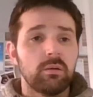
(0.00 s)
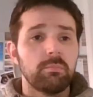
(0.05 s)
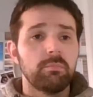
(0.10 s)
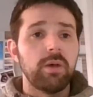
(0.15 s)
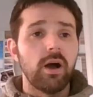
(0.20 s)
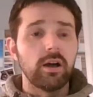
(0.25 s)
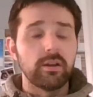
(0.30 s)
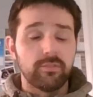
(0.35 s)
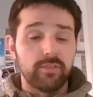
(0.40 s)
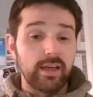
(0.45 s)

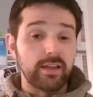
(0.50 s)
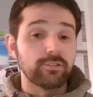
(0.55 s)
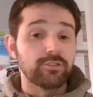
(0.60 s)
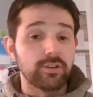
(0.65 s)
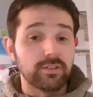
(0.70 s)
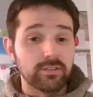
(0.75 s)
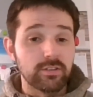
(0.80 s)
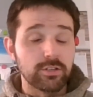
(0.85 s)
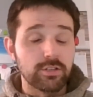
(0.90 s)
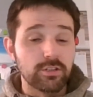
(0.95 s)
part of that
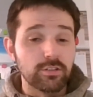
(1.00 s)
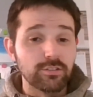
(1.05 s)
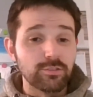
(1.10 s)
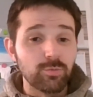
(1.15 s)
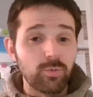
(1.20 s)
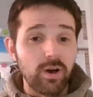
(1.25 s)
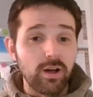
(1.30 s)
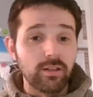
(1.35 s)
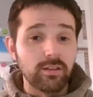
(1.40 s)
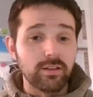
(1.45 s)
transition as
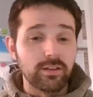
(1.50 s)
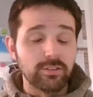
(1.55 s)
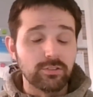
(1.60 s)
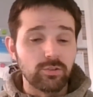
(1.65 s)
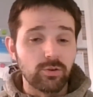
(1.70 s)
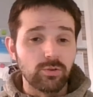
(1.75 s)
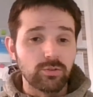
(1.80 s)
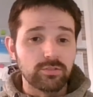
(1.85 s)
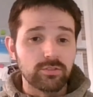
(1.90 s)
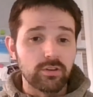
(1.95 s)
well is
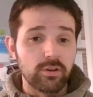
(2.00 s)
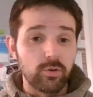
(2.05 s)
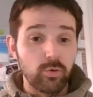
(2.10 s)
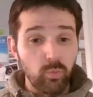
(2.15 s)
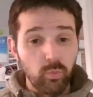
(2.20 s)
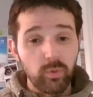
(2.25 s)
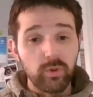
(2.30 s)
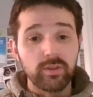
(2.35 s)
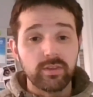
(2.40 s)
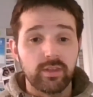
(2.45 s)
also
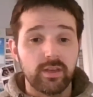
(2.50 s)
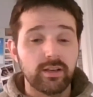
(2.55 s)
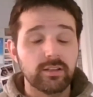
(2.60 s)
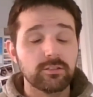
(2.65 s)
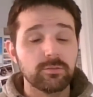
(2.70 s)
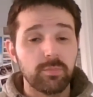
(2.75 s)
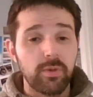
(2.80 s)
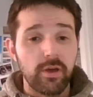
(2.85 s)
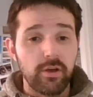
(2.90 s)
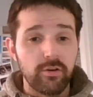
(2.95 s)
with
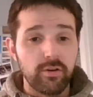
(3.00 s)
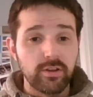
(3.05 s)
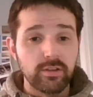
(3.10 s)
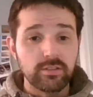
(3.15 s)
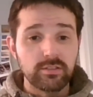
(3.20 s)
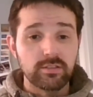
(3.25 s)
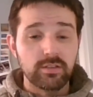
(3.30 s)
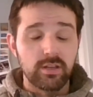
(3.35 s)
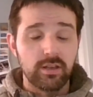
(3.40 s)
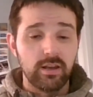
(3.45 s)

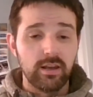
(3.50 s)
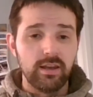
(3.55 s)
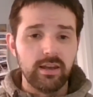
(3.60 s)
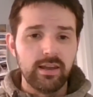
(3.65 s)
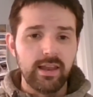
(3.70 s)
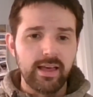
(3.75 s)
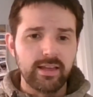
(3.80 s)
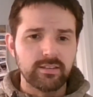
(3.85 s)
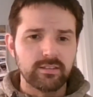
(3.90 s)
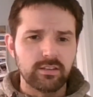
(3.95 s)
experience,
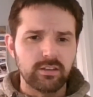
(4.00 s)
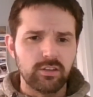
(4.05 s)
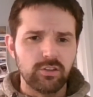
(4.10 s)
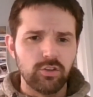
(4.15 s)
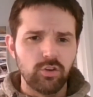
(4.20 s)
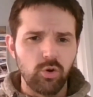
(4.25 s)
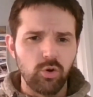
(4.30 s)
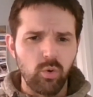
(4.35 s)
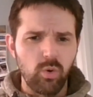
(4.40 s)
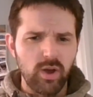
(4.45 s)
letting
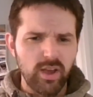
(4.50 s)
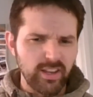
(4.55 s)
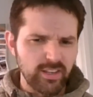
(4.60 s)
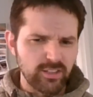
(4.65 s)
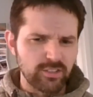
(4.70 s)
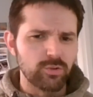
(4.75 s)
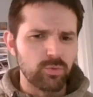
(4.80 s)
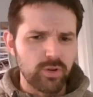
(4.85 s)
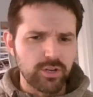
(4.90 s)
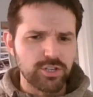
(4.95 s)
your
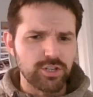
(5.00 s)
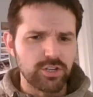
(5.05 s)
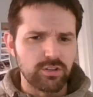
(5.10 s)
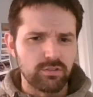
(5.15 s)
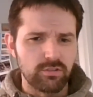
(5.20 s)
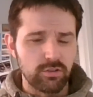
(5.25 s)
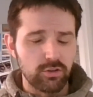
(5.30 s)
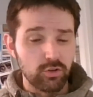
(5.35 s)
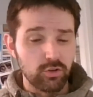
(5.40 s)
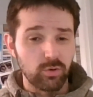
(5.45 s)

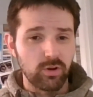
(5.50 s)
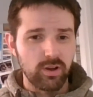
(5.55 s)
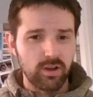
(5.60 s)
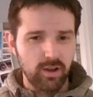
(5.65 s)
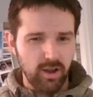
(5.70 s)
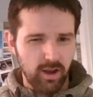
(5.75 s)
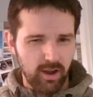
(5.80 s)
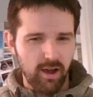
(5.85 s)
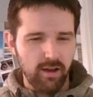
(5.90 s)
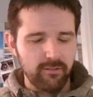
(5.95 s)
intuition, your
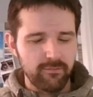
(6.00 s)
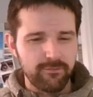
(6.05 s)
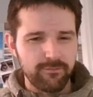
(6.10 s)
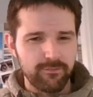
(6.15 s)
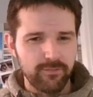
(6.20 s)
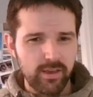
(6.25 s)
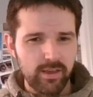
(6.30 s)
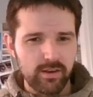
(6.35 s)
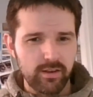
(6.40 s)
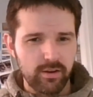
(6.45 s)
gut
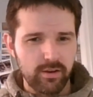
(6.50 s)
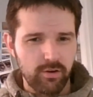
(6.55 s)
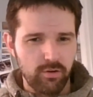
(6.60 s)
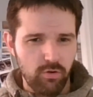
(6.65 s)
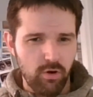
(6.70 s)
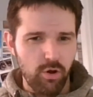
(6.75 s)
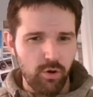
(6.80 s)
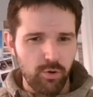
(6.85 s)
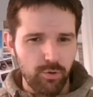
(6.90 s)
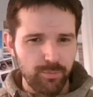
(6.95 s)
feeling
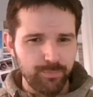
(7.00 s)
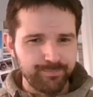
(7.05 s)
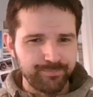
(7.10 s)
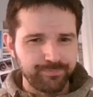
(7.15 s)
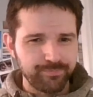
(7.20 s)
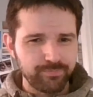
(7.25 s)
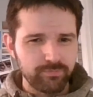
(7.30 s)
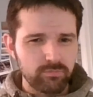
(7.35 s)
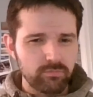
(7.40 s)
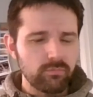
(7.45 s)
grow.
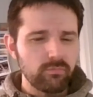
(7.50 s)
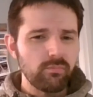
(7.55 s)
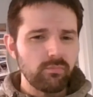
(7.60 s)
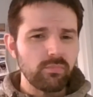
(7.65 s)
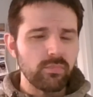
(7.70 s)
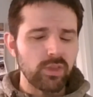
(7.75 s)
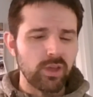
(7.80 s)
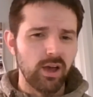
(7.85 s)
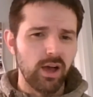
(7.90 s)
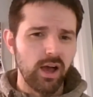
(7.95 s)

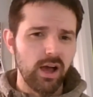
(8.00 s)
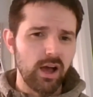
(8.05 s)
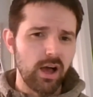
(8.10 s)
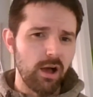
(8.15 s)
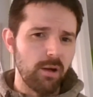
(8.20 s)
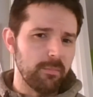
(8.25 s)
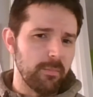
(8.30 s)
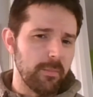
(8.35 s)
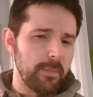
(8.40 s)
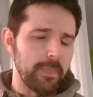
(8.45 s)

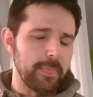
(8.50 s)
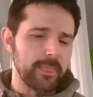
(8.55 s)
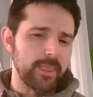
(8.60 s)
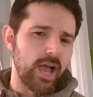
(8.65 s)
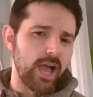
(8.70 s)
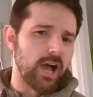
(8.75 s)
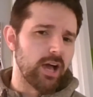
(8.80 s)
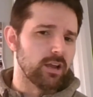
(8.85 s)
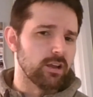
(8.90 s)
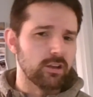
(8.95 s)

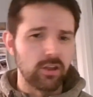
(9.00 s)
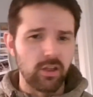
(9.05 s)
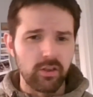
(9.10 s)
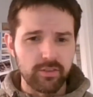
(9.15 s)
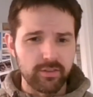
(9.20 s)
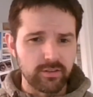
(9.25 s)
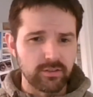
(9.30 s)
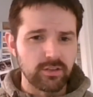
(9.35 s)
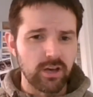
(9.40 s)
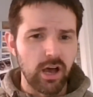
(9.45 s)
A lot
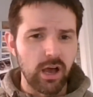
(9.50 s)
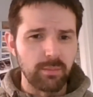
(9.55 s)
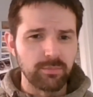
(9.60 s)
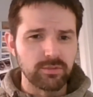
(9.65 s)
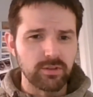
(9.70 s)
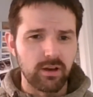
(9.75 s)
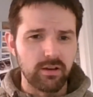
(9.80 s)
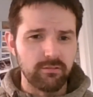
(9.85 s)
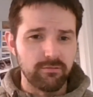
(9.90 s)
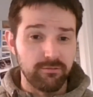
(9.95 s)
of the times
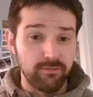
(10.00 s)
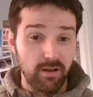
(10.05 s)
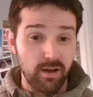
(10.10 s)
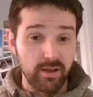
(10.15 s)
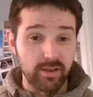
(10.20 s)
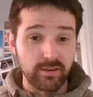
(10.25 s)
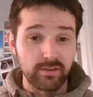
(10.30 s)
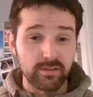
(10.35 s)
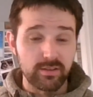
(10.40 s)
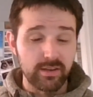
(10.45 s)
I
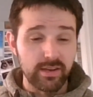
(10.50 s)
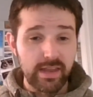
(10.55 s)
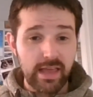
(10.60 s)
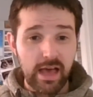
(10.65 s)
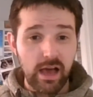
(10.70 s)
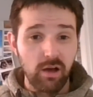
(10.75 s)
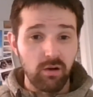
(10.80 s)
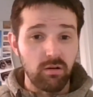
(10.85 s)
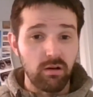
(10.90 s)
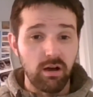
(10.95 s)
find
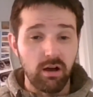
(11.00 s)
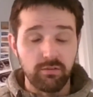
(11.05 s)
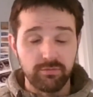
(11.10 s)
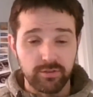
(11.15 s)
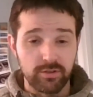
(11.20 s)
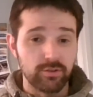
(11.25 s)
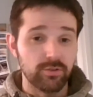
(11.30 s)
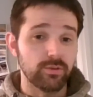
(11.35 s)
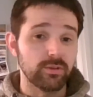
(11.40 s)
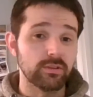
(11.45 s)
now,
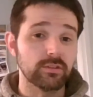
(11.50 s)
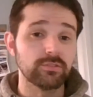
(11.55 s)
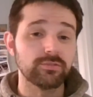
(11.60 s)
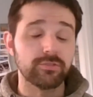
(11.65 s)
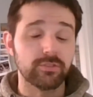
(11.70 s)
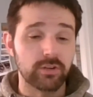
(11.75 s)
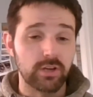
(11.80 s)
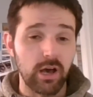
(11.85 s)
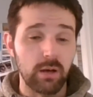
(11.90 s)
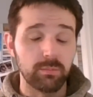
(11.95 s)
after doing this
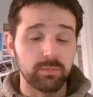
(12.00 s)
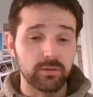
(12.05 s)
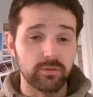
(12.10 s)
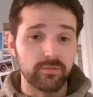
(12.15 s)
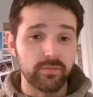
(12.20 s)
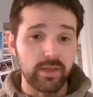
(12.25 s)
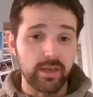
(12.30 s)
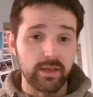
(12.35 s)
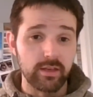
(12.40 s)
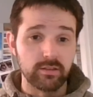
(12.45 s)
for a couple
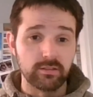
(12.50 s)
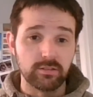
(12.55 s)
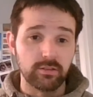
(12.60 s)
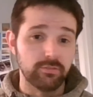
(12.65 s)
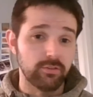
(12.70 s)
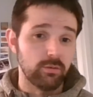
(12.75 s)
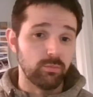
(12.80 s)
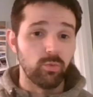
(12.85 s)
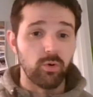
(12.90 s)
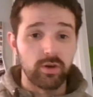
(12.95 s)
of years,
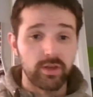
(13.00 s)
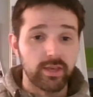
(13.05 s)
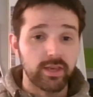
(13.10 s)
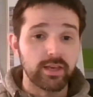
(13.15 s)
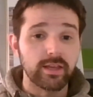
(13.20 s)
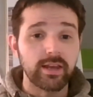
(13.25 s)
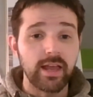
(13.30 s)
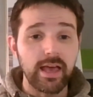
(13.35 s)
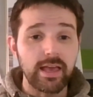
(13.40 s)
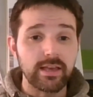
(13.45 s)
if I'm
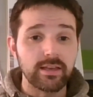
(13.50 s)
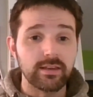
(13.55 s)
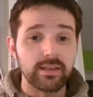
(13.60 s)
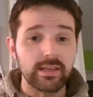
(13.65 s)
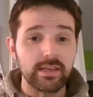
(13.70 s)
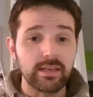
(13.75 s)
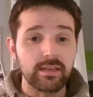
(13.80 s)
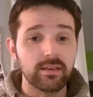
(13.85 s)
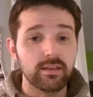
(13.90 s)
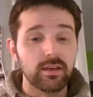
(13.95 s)
working in
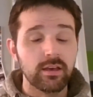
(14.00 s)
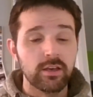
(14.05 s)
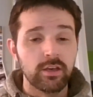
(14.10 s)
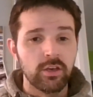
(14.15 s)
A&E,